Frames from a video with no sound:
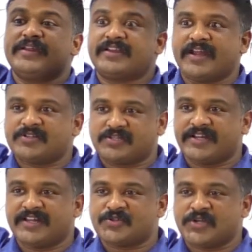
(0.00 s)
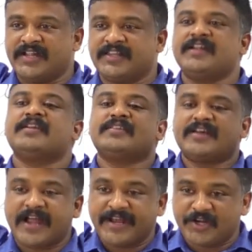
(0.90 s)
many great leaders are there,
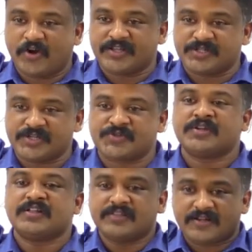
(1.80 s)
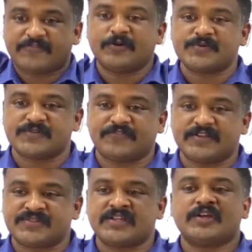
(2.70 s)
their ideologies, their
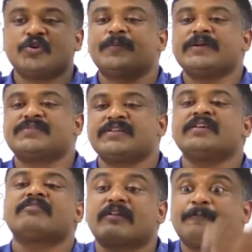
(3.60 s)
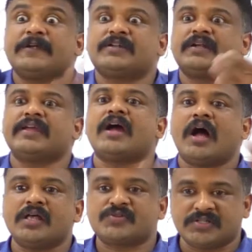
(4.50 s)
philosophies. U P S C repeatedly
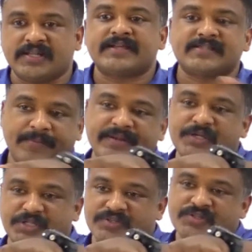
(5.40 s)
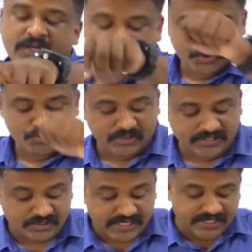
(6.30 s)
asked in the examinations to
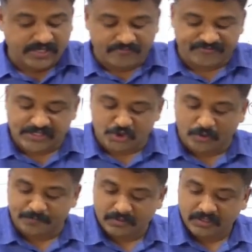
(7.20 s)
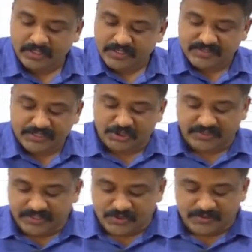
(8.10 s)
take care of such, such
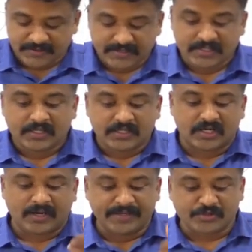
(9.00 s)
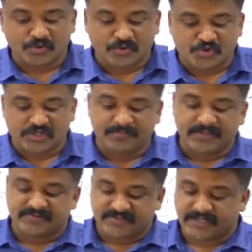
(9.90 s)
things. Now coming to question
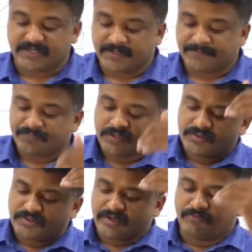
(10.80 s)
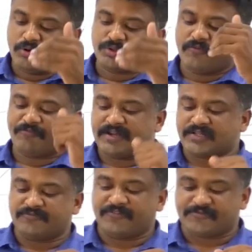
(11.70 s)
number three. The revolt of
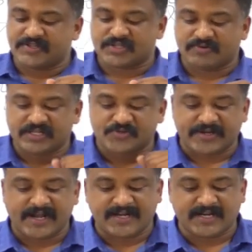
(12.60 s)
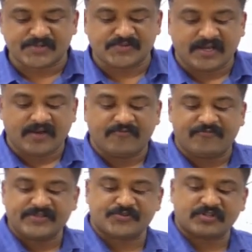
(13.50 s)
eighteen fifty-seven is regarded as the
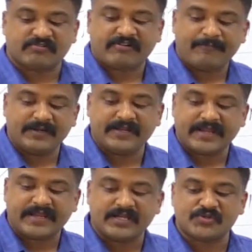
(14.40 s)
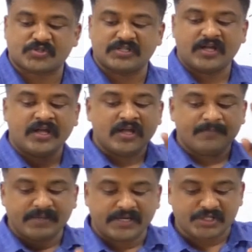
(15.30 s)
first rebellion against the
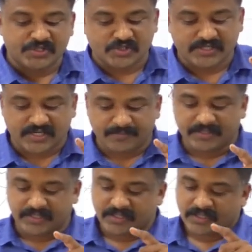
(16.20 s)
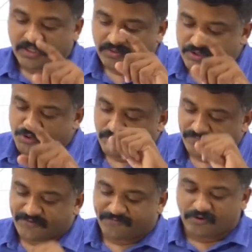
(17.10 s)
British East India Company. Which one
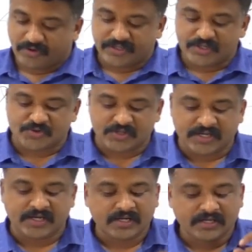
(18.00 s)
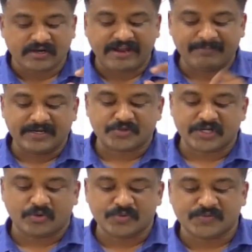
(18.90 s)
of the following is a grave
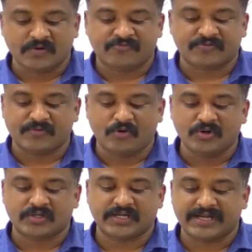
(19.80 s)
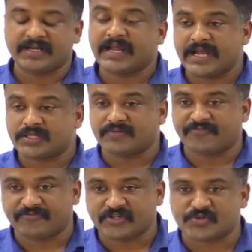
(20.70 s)
military cause of revolt in eighteen
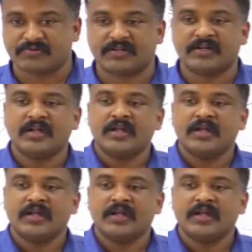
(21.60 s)
fifty-seven?